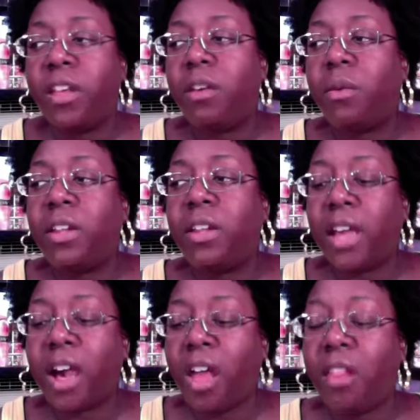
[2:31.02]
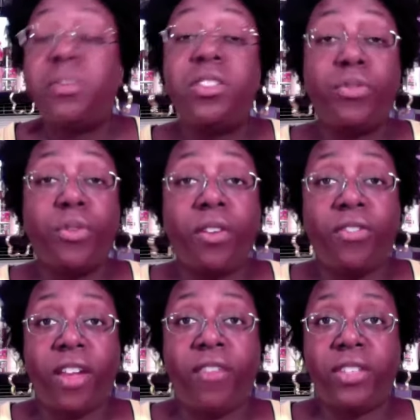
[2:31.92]
What did they call them? Sephora
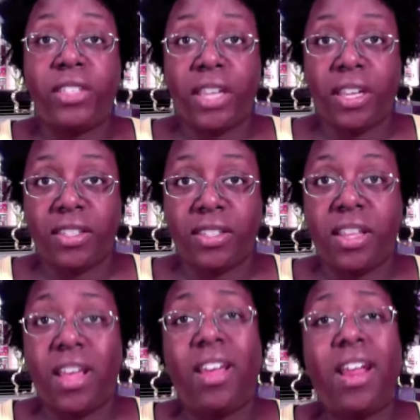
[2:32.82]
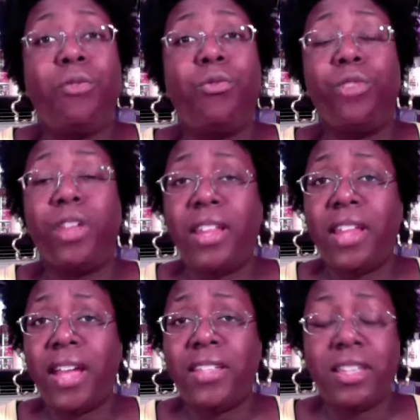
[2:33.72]
Favorites kits. And I really
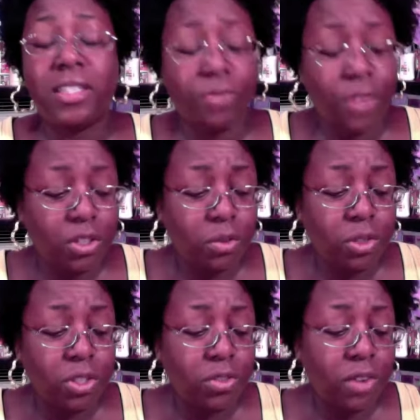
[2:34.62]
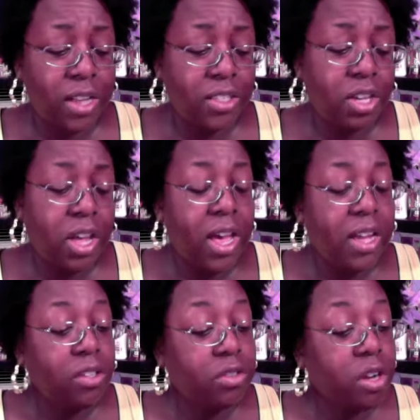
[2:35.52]
liked it as a facial moisturizer. I
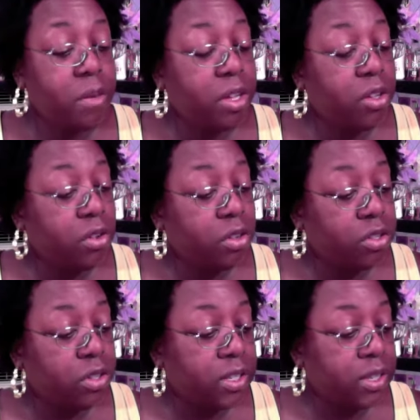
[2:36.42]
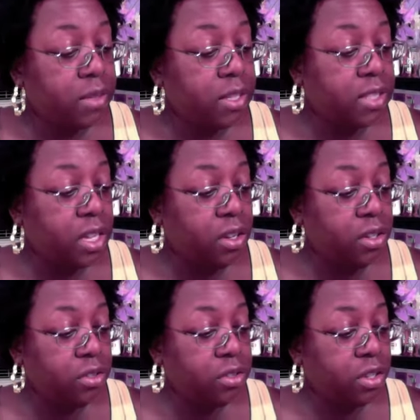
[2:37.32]
didn't use it on my cuticles or anything, but they say you can
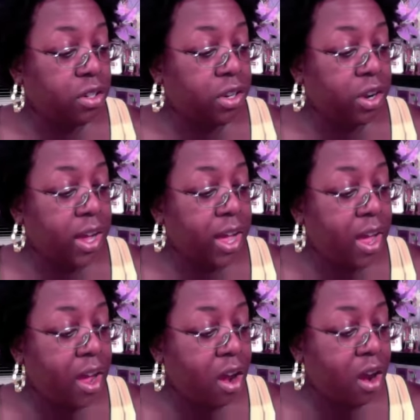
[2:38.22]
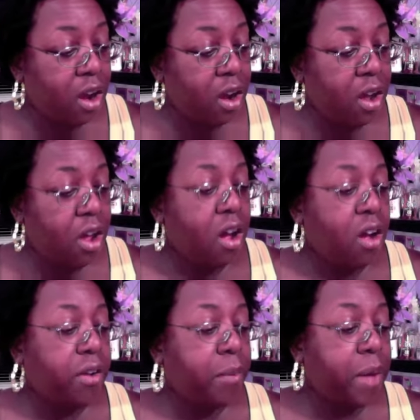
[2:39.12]
use it on your hair, on
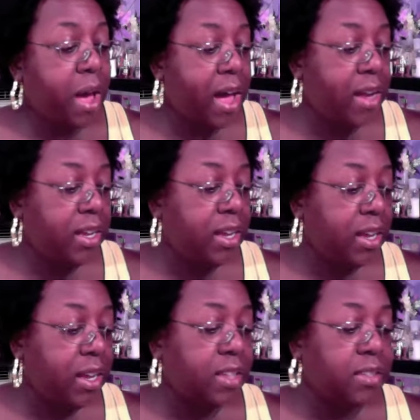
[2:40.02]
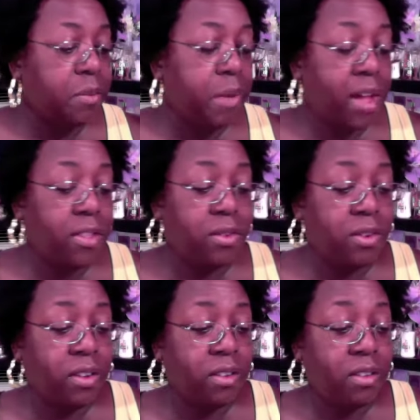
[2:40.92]
your body, as a bath
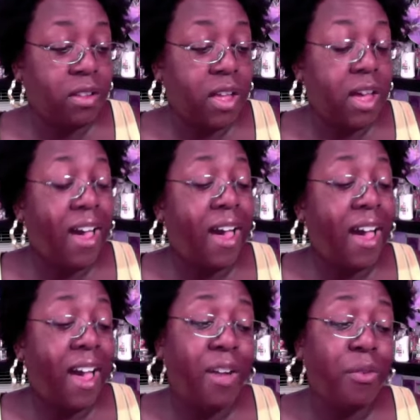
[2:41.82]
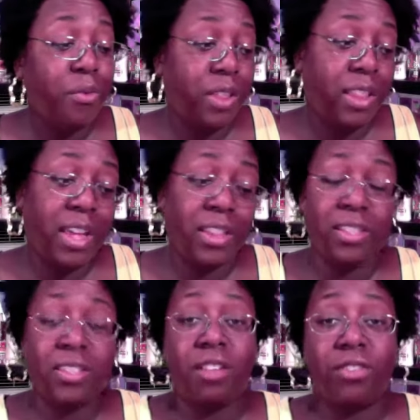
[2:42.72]
oil. I really like
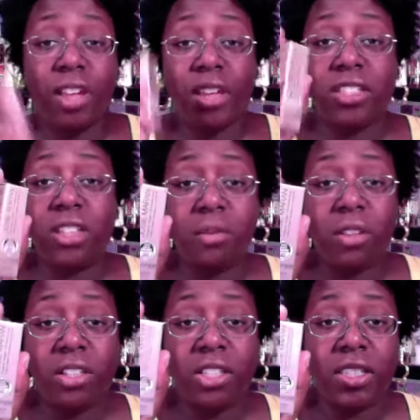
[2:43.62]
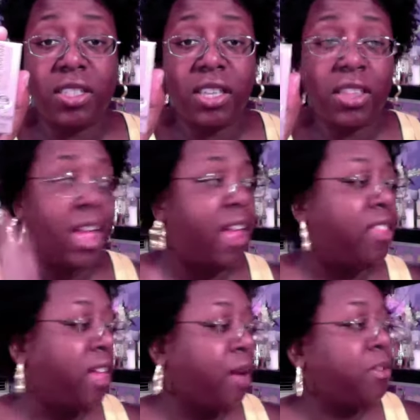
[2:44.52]
this stuff. So I jumped on the chance to get
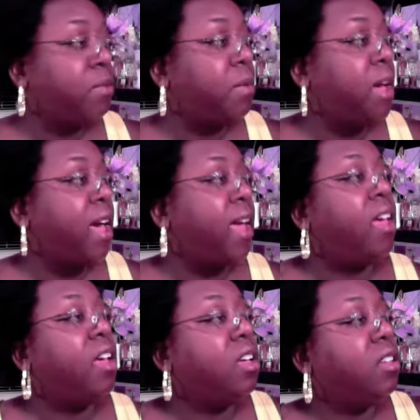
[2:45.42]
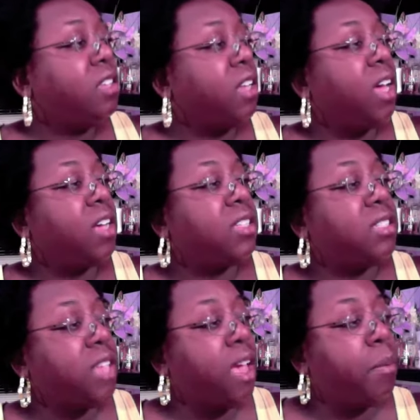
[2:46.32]
that. That was my deluxe
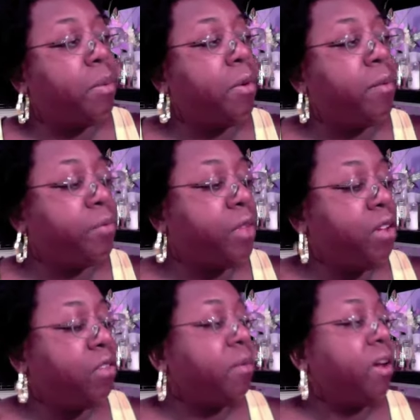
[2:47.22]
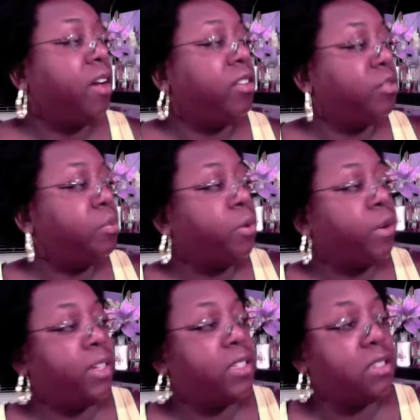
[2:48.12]
sample for my
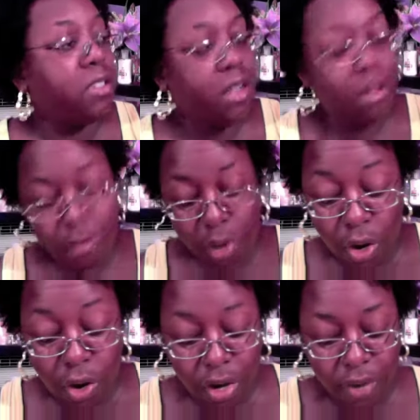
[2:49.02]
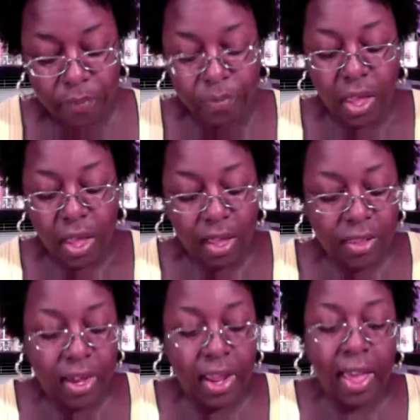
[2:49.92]
100-point perk. And
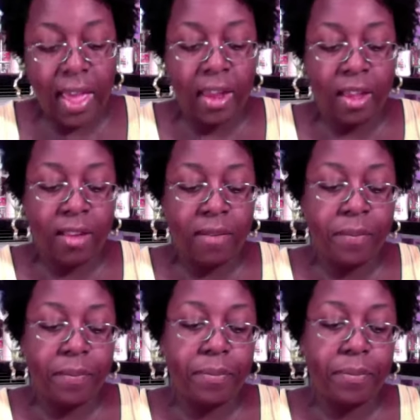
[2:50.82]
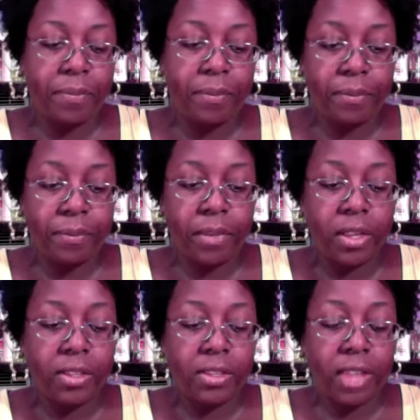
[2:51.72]
then I got a
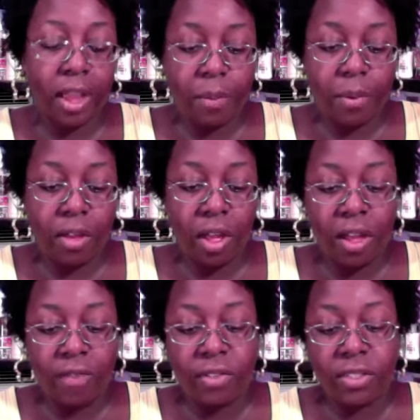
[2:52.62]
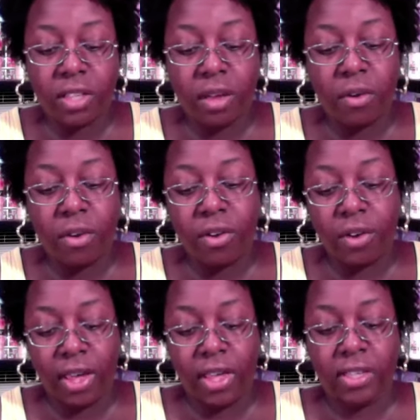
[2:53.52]
sample of the Summer
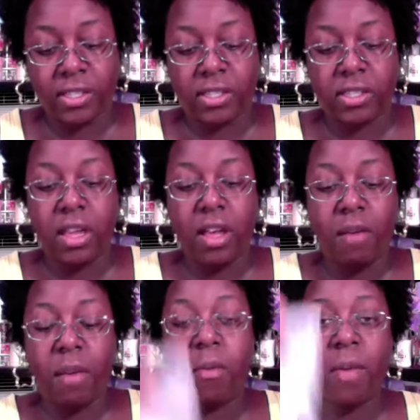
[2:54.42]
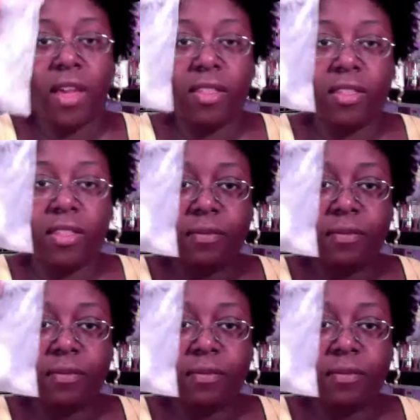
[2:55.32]
Grace Bubble Bath.